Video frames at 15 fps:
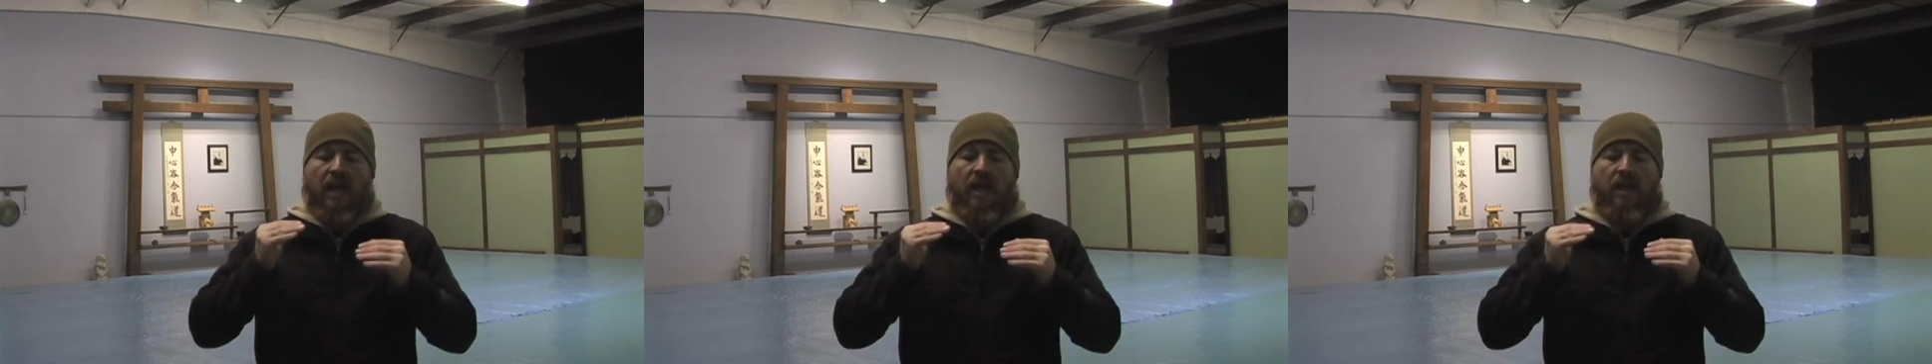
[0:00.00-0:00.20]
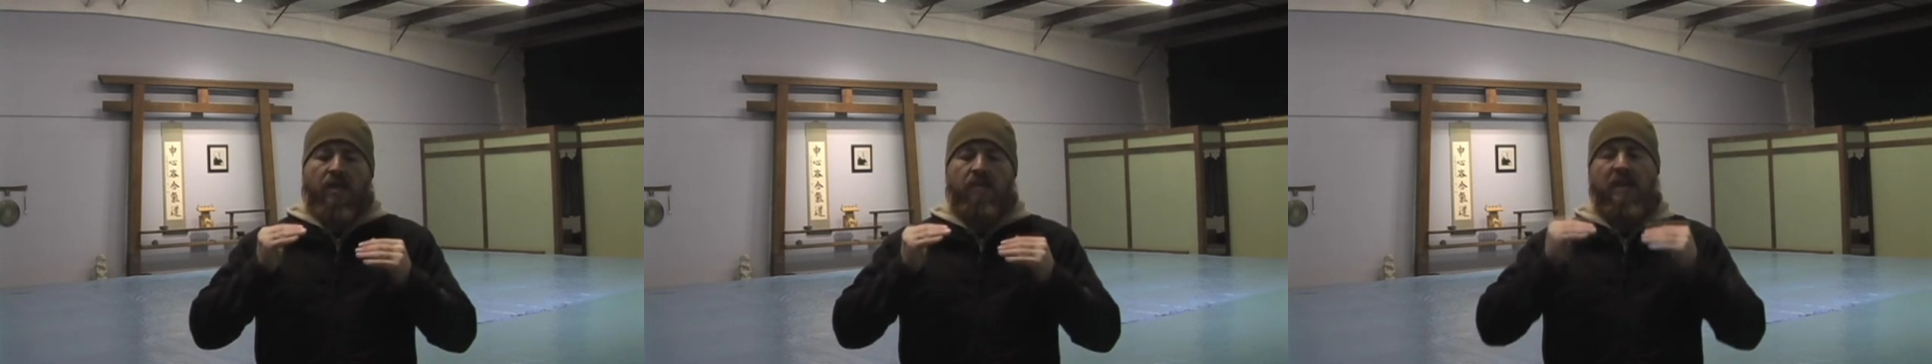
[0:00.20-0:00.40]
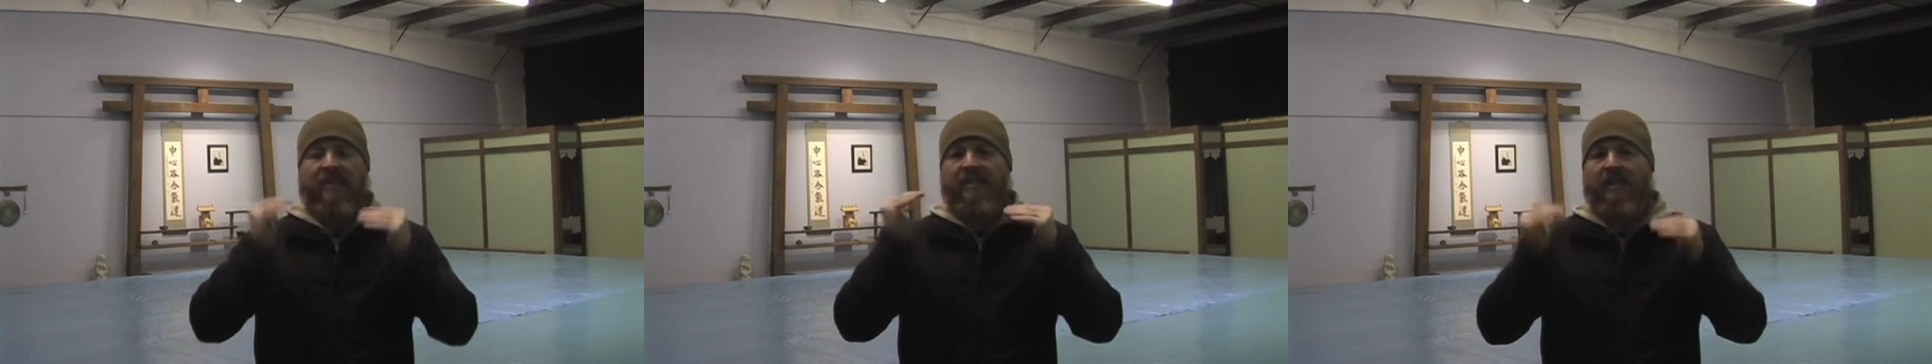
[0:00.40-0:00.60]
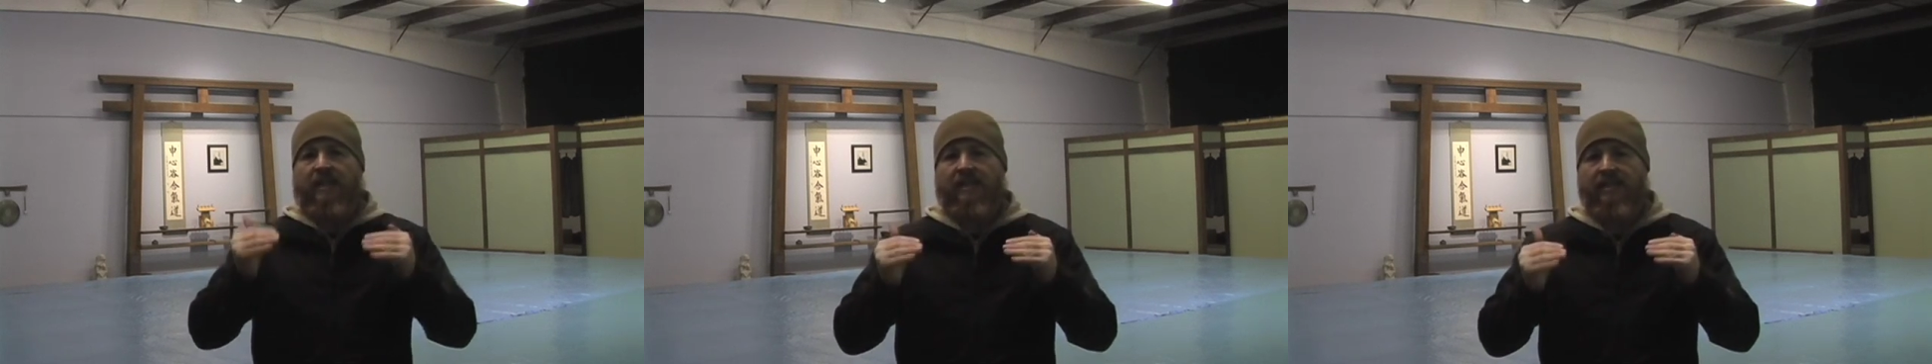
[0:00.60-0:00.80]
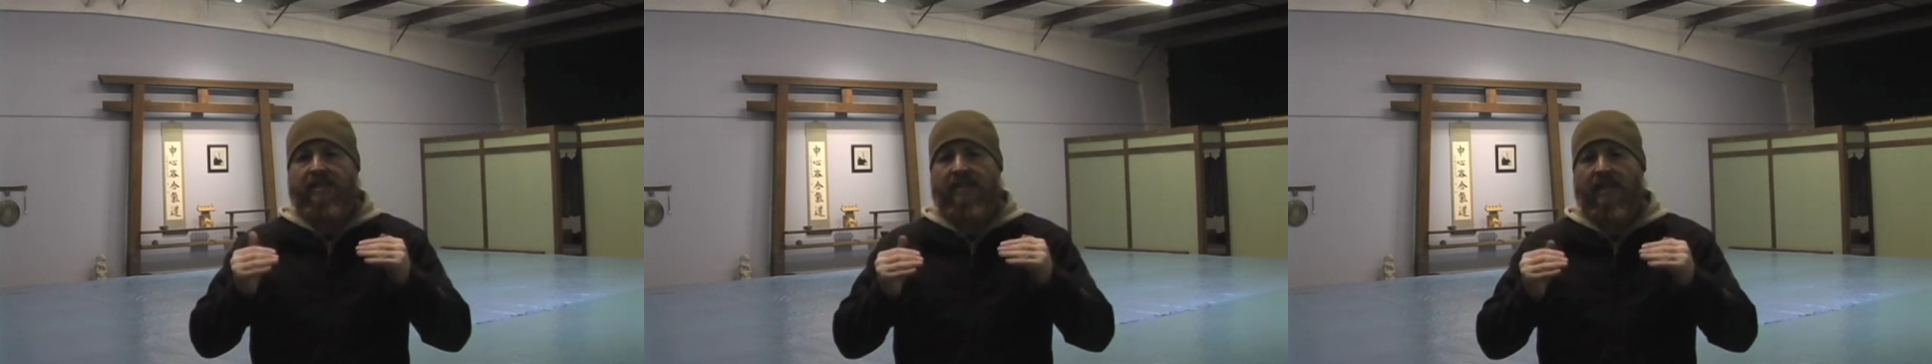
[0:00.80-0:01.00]
That's not to
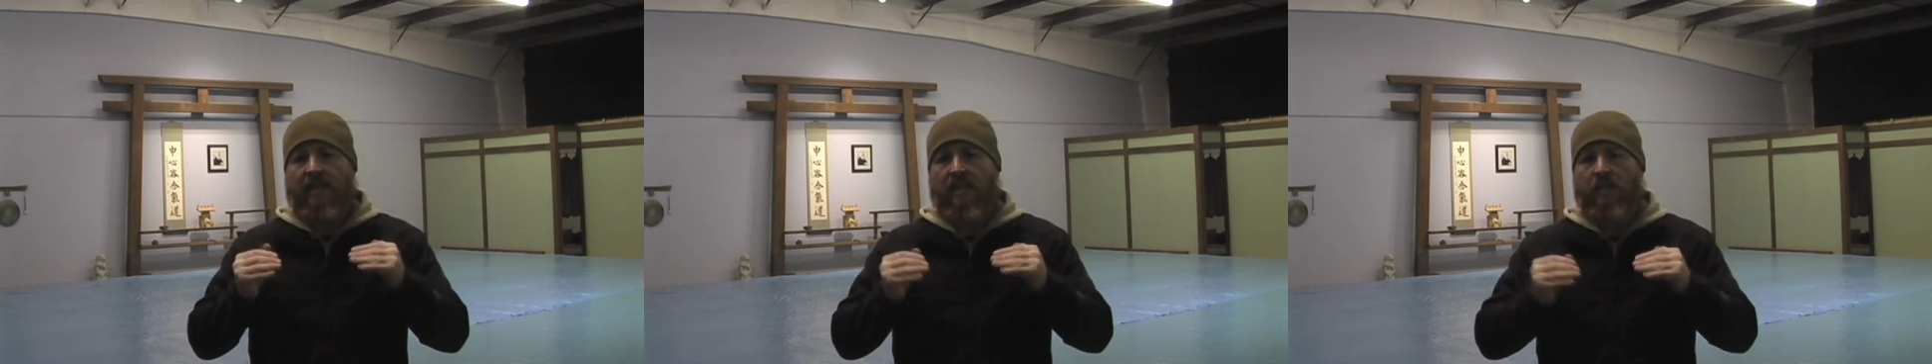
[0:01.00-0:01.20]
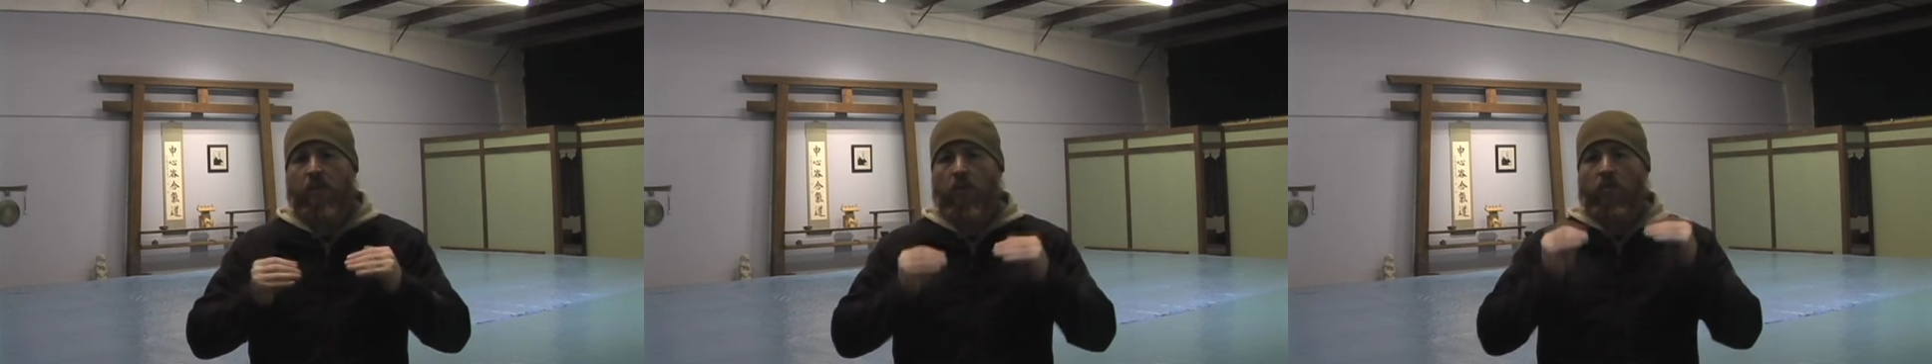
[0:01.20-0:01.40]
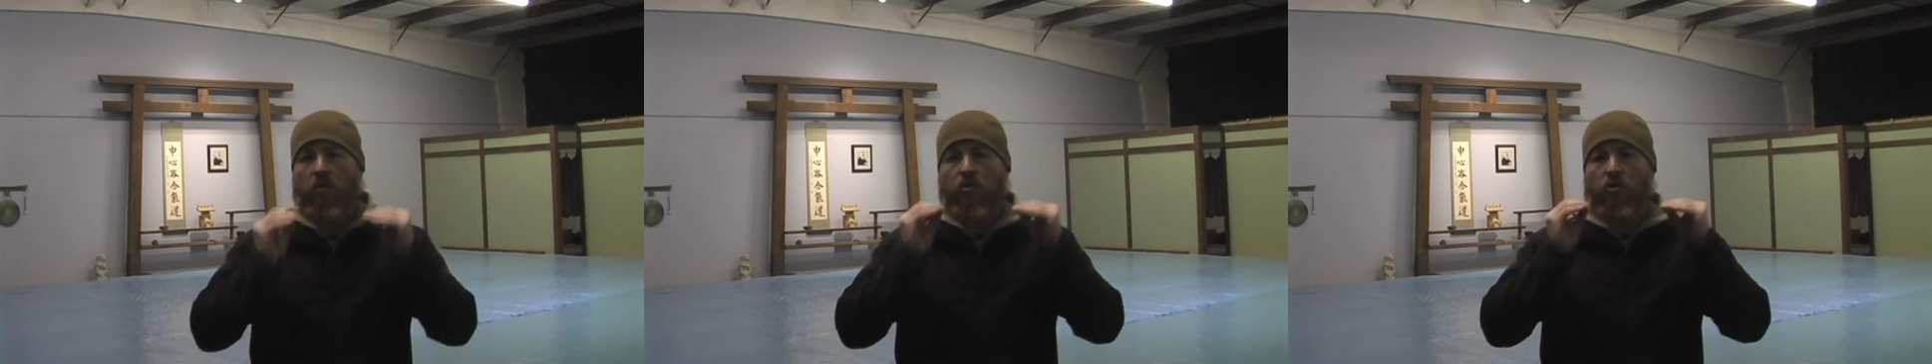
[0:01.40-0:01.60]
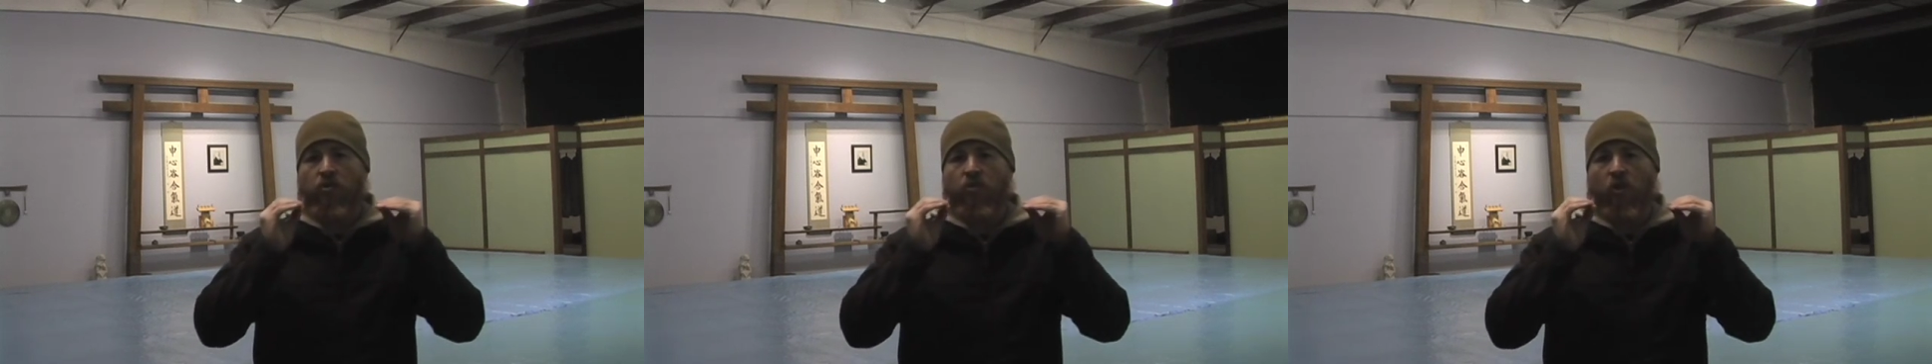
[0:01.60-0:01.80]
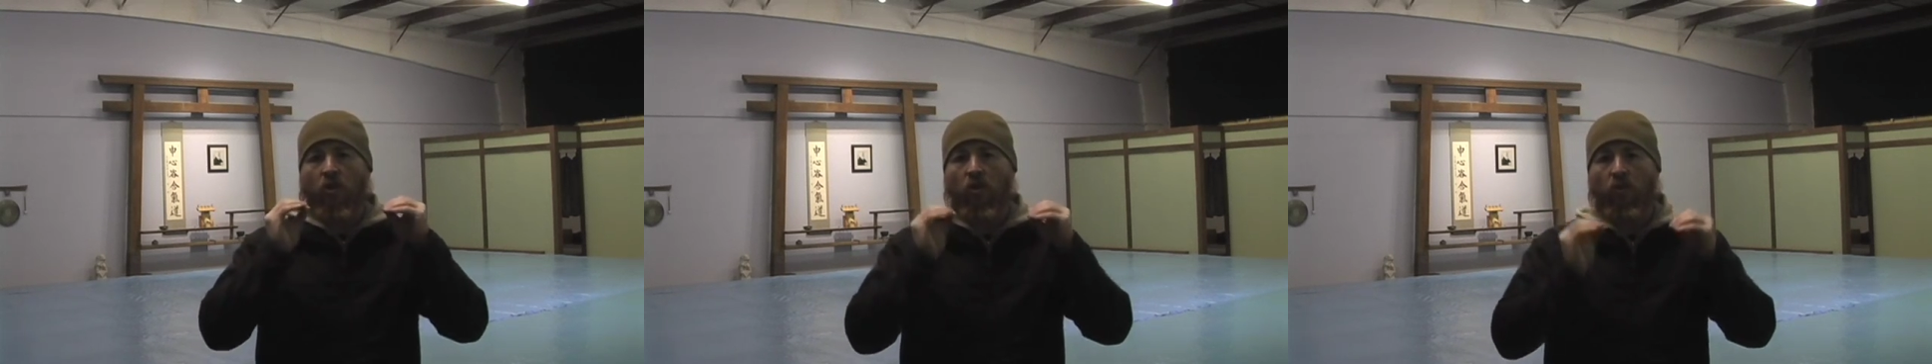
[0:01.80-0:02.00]
say that sport martial arts
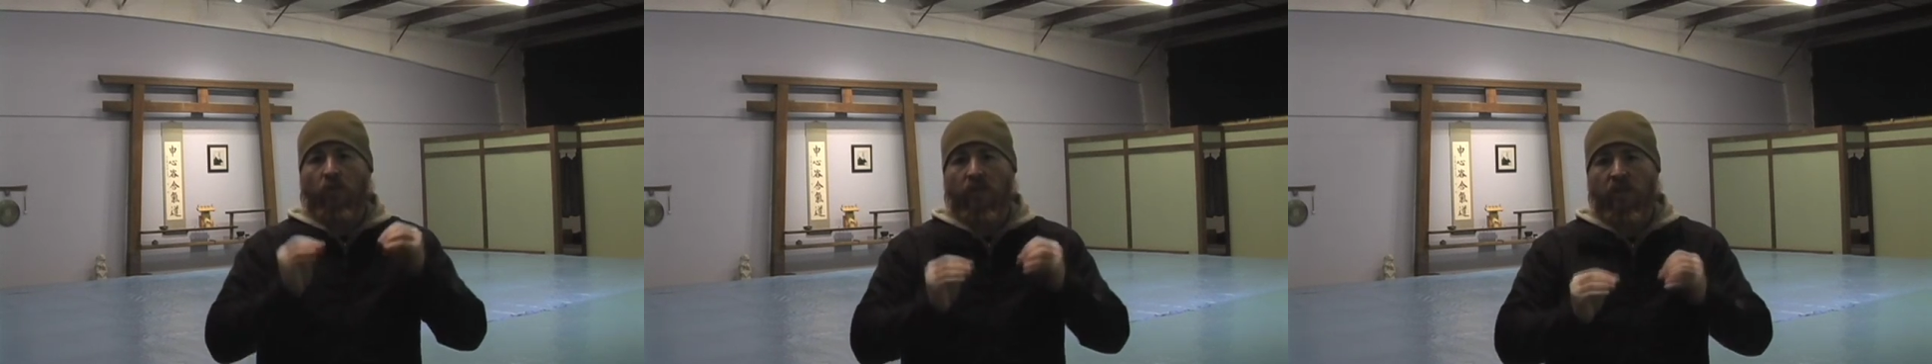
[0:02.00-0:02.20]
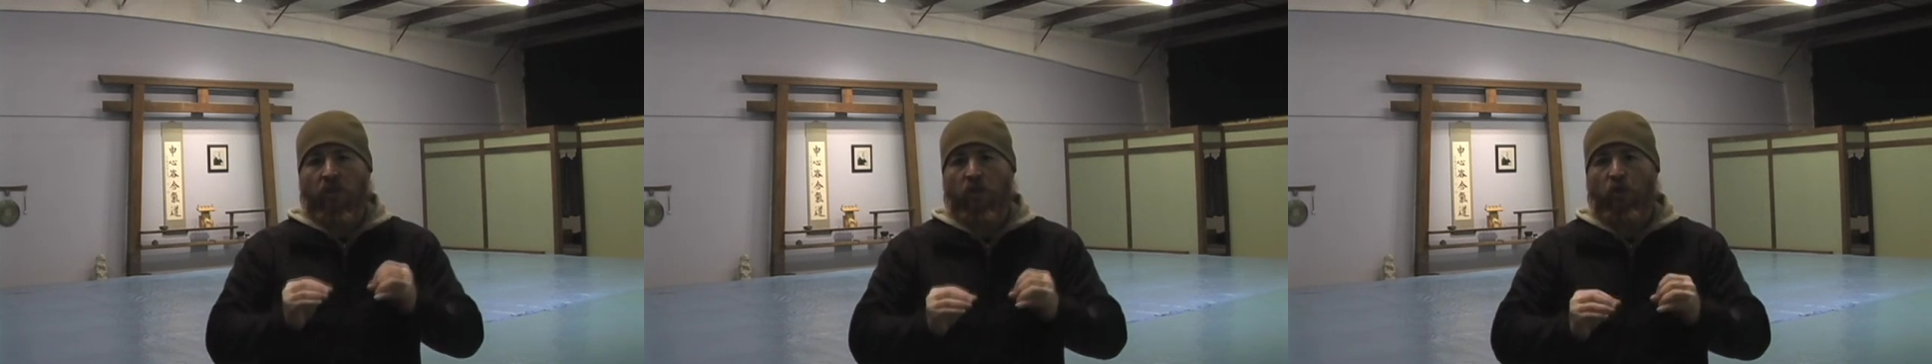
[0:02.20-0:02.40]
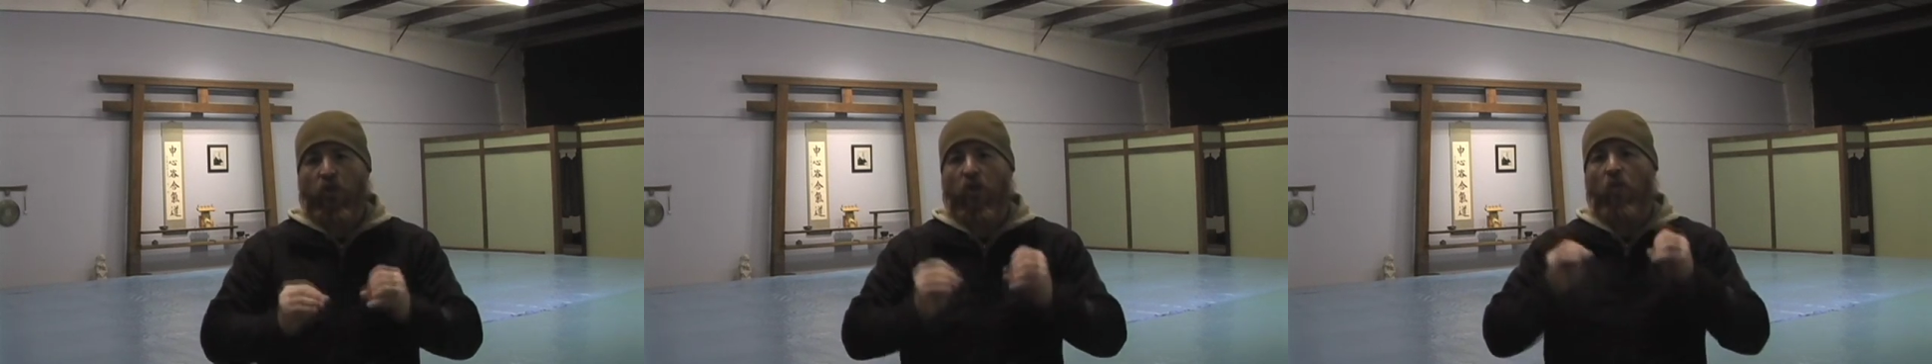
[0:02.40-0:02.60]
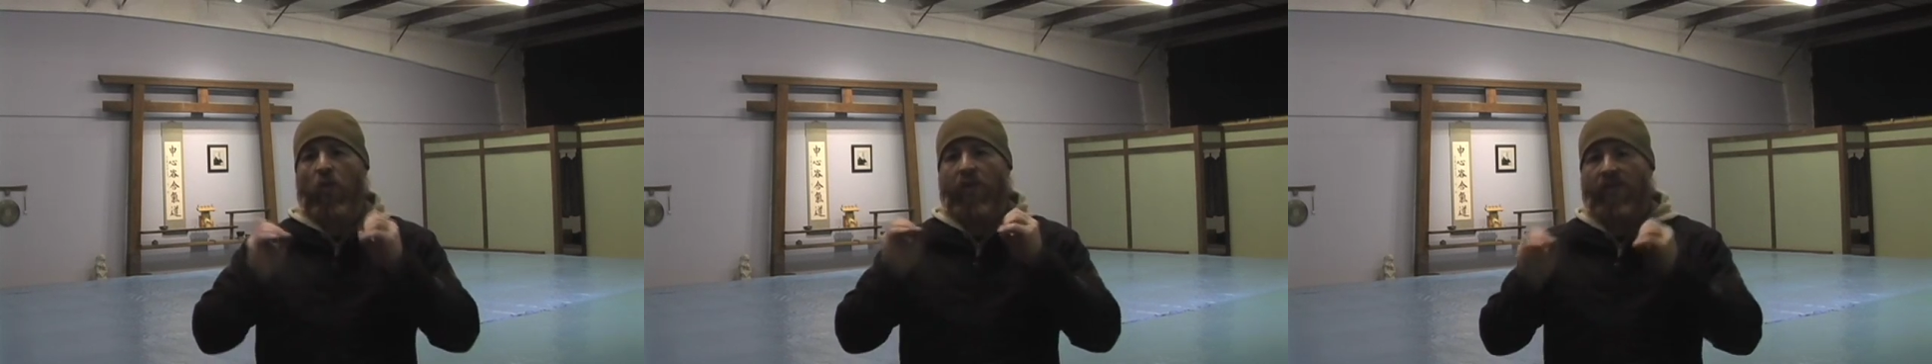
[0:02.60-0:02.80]
aren't really good at what